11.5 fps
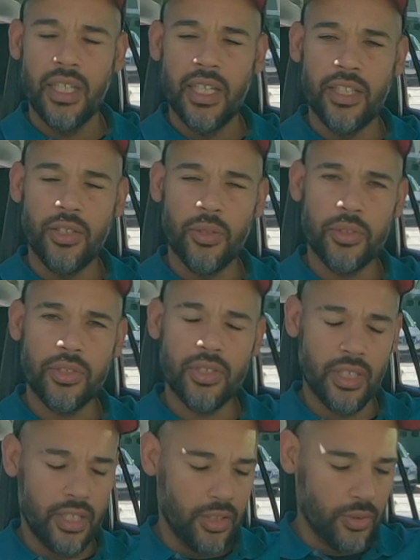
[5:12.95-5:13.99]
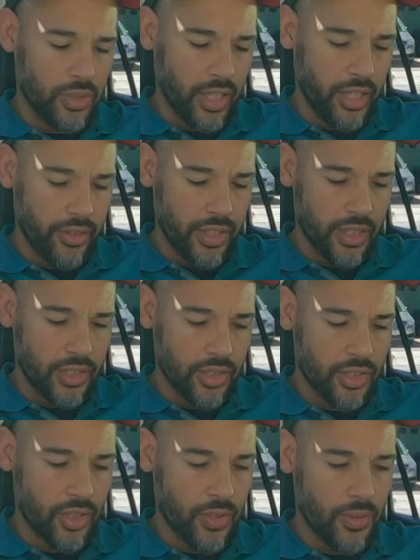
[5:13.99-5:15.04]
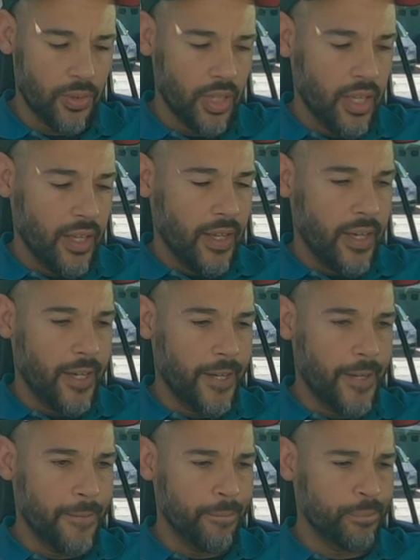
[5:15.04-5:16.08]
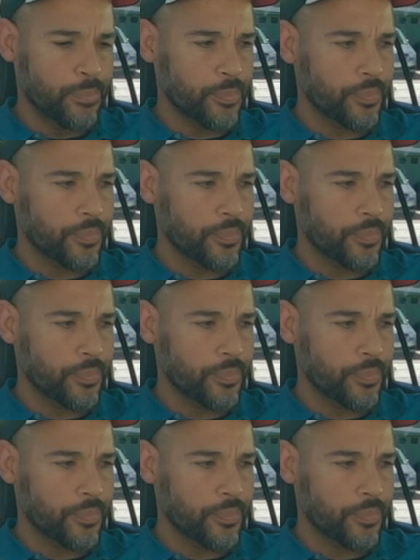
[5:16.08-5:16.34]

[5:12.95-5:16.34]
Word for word: in those in those areas. And so, um,